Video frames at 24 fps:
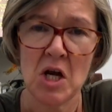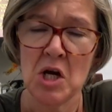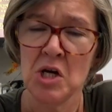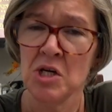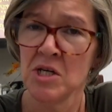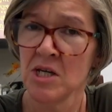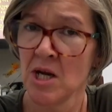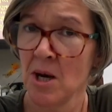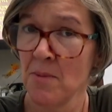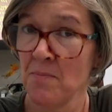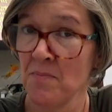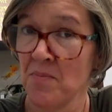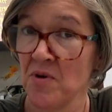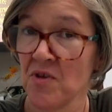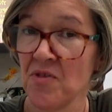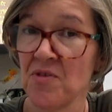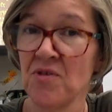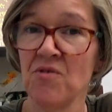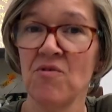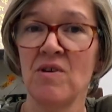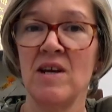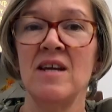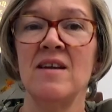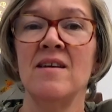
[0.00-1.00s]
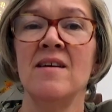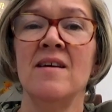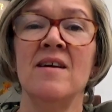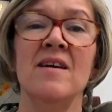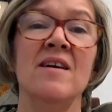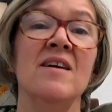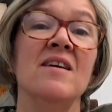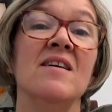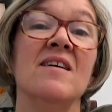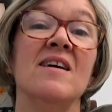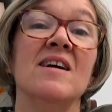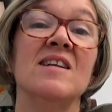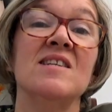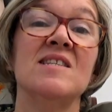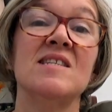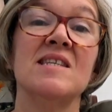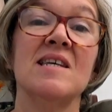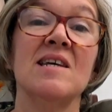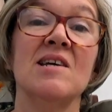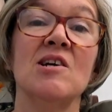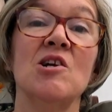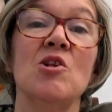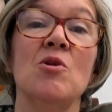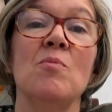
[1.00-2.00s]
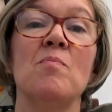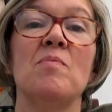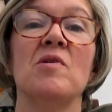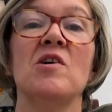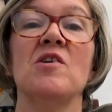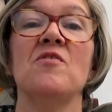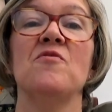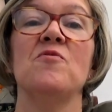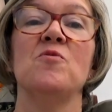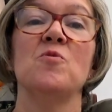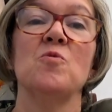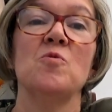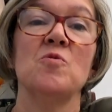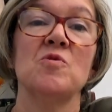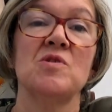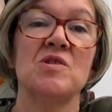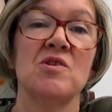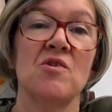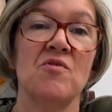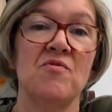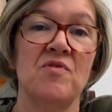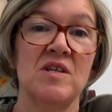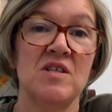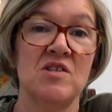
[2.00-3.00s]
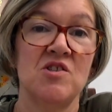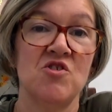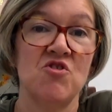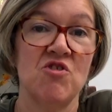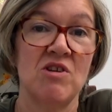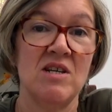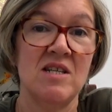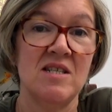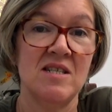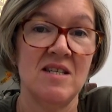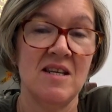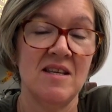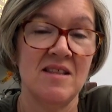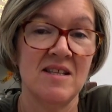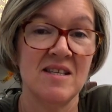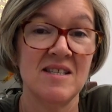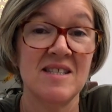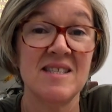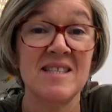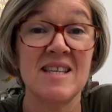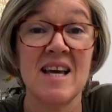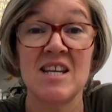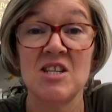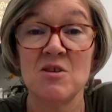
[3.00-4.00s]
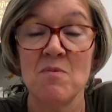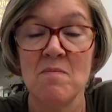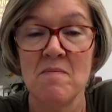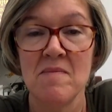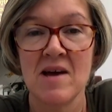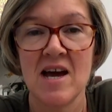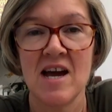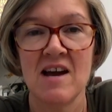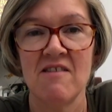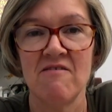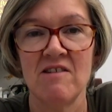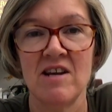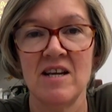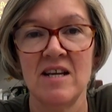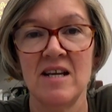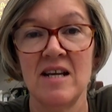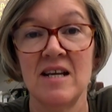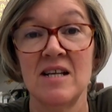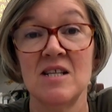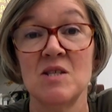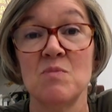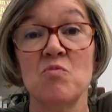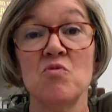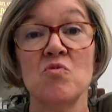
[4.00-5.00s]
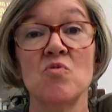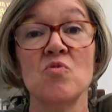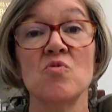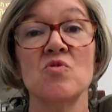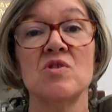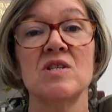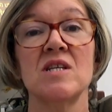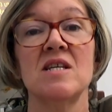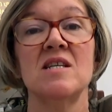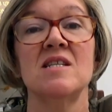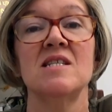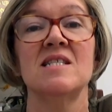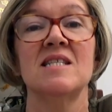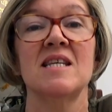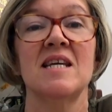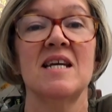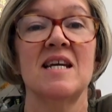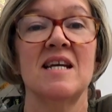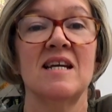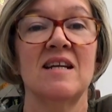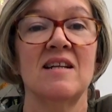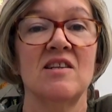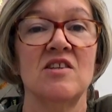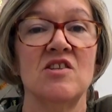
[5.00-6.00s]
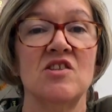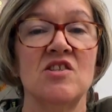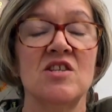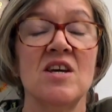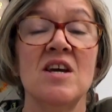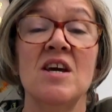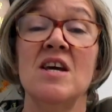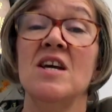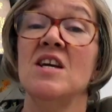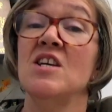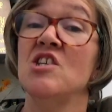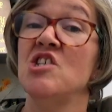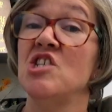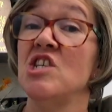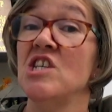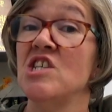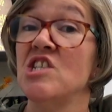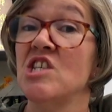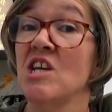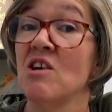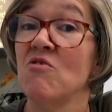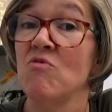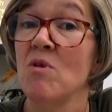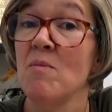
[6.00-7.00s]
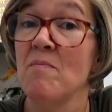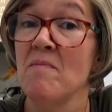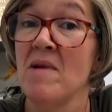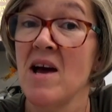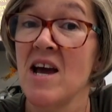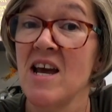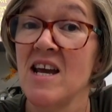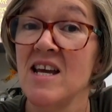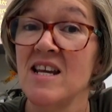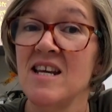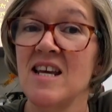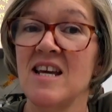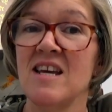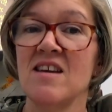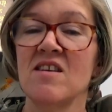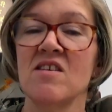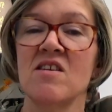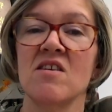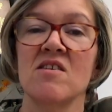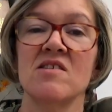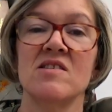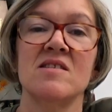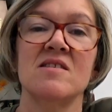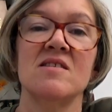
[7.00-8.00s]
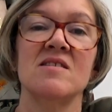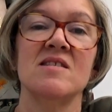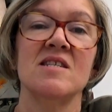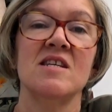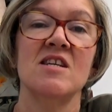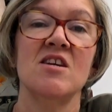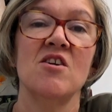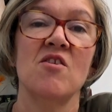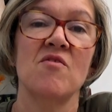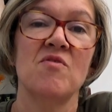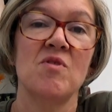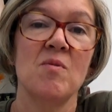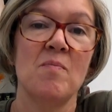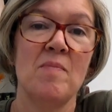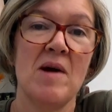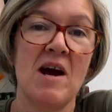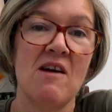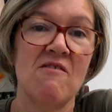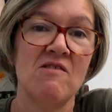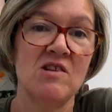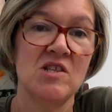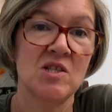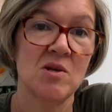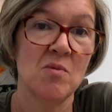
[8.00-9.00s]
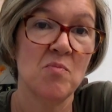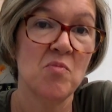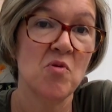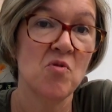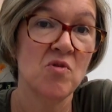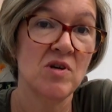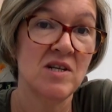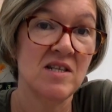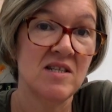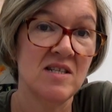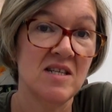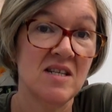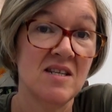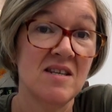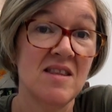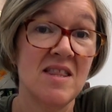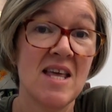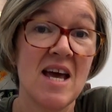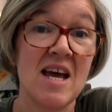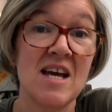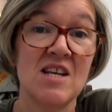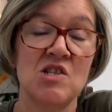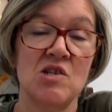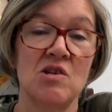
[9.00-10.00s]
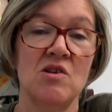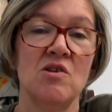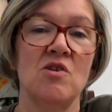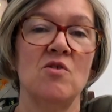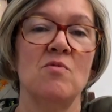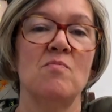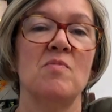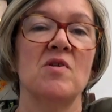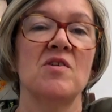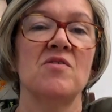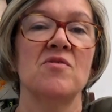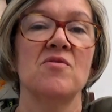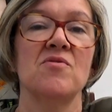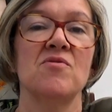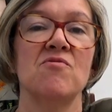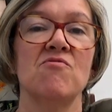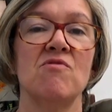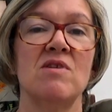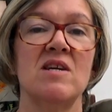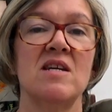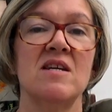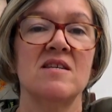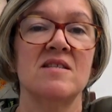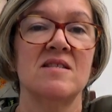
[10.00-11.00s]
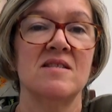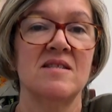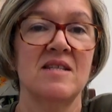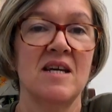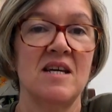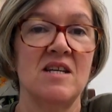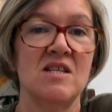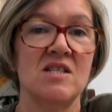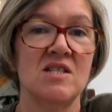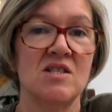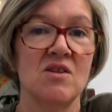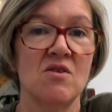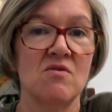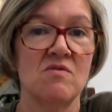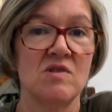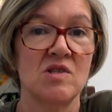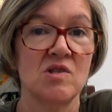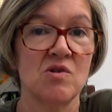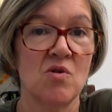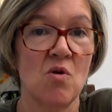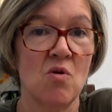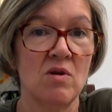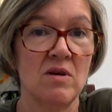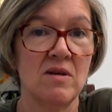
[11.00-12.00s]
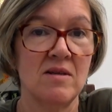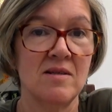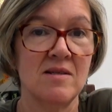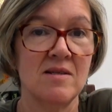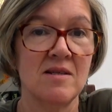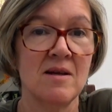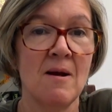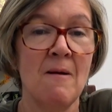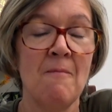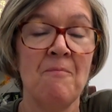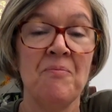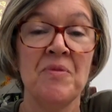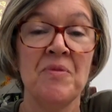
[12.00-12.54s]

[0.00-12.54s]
Number three, until by force of this treaty the said Mary is brought into England, she shall remain in custody of the barons appointed thereto by the three estates of Scotland.